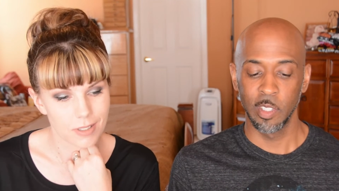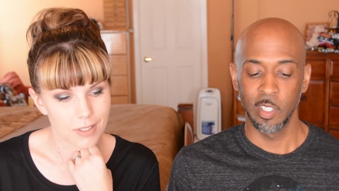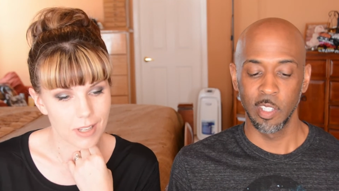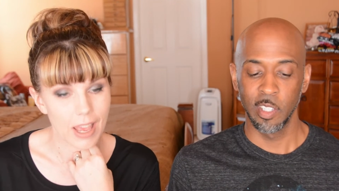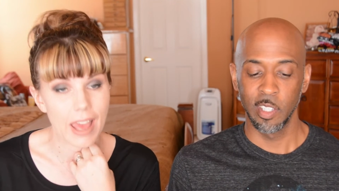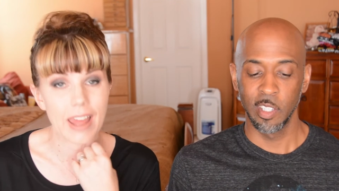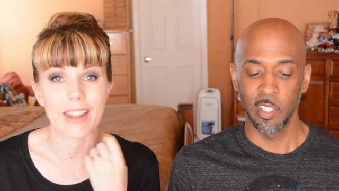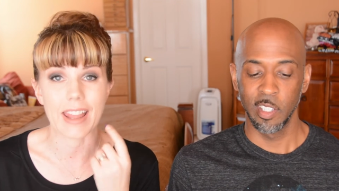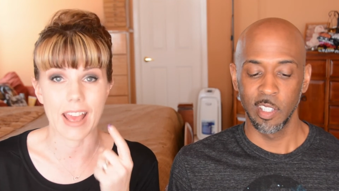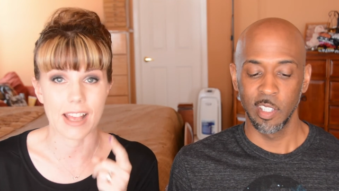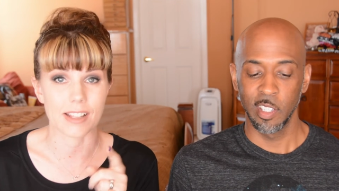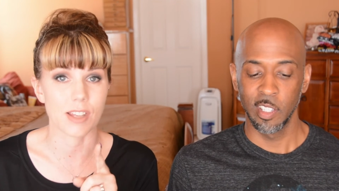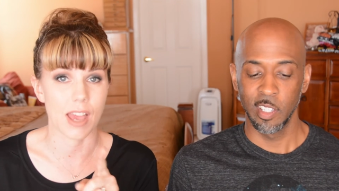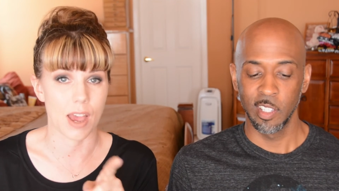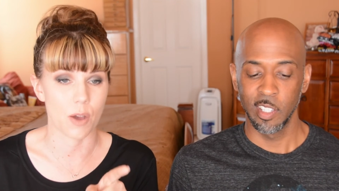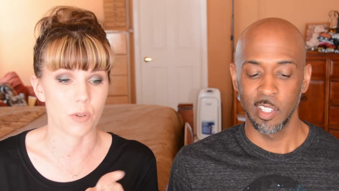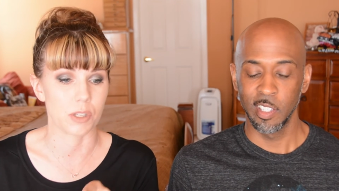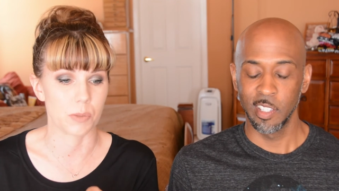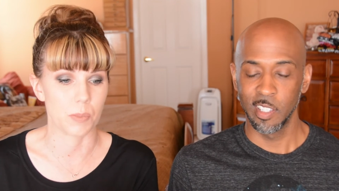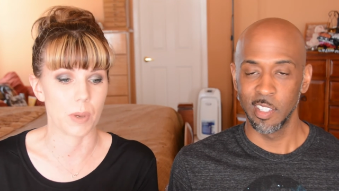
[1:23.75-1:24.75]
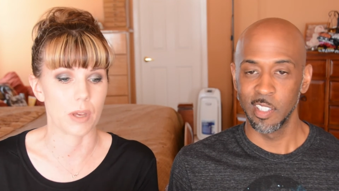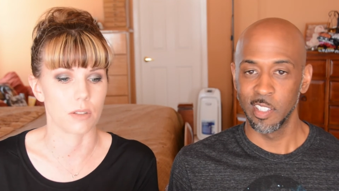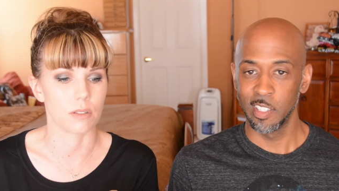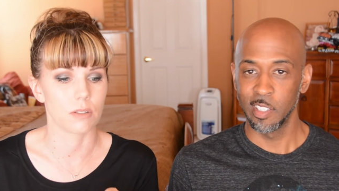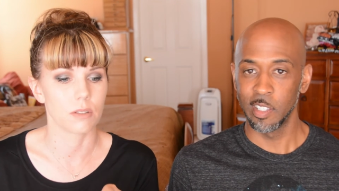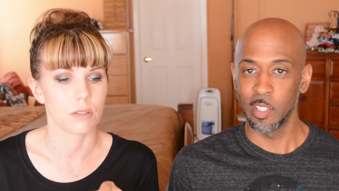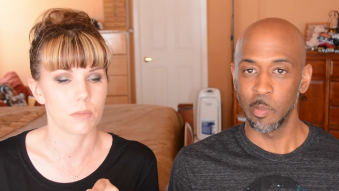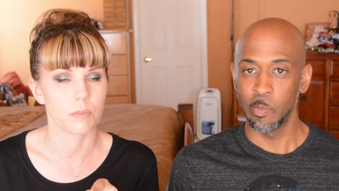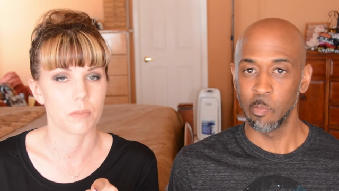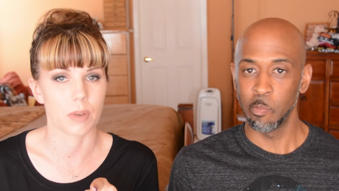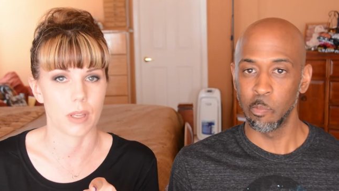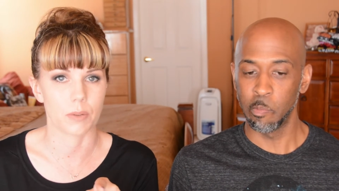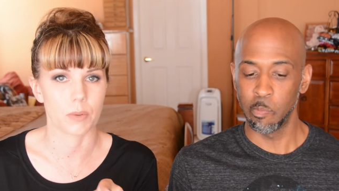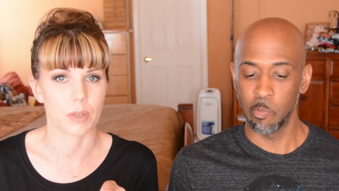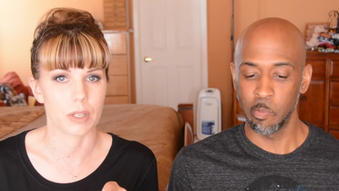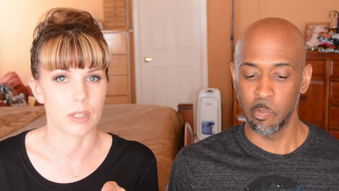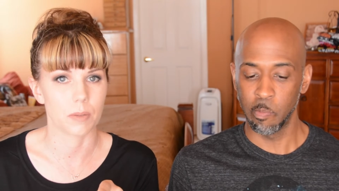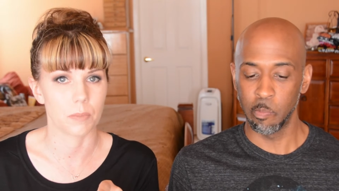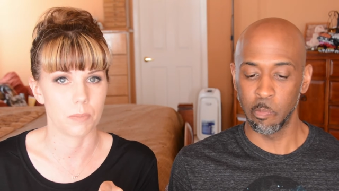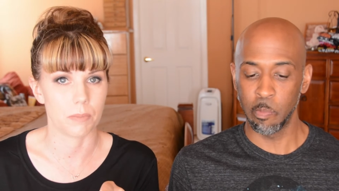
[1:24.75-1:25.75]
Speaker 1: And that's how it's spelled, by the
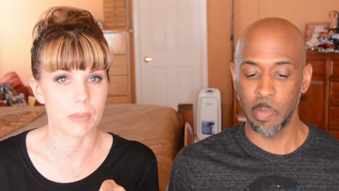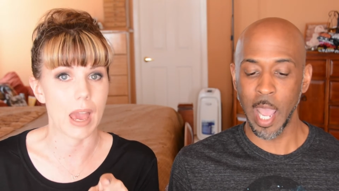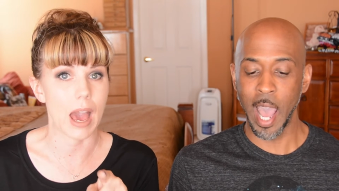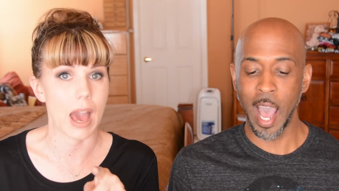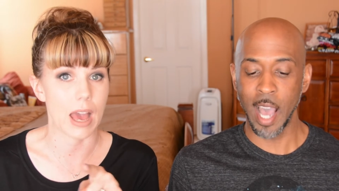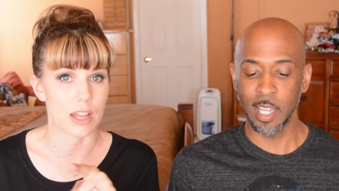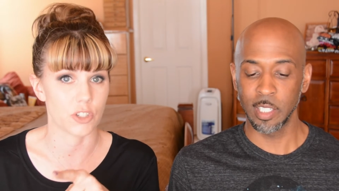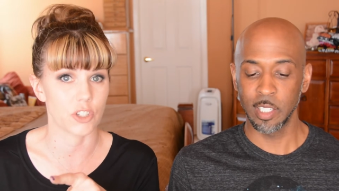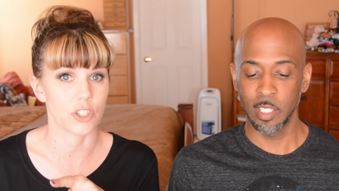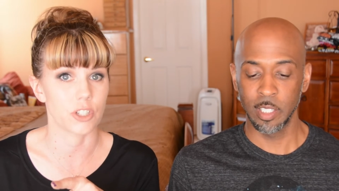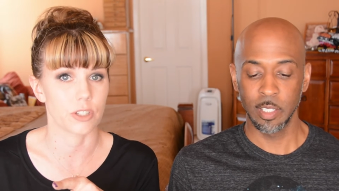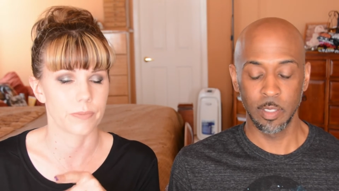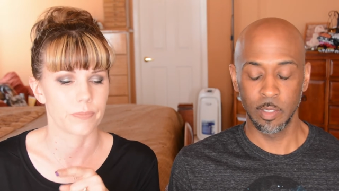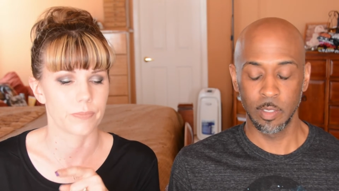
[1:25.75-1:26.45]
way. Biatch.